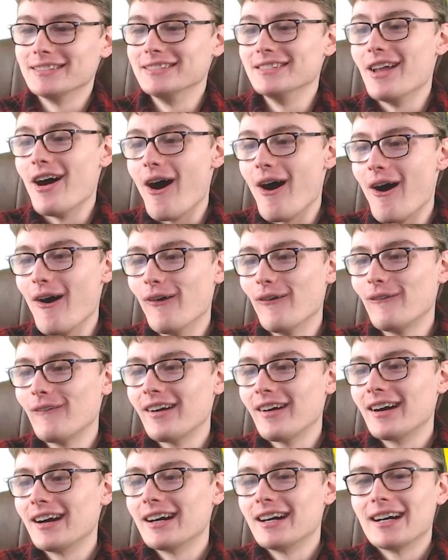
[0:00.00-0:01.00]
No.
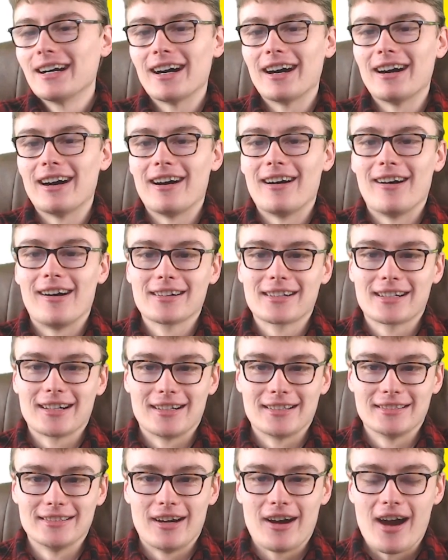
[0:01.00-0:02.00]
Oh,
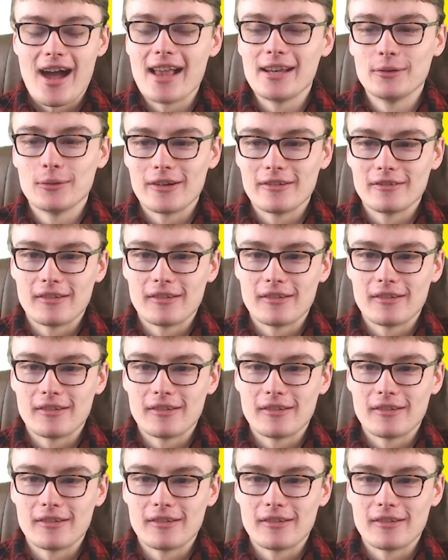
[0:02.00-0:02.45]
God, no. Anyway,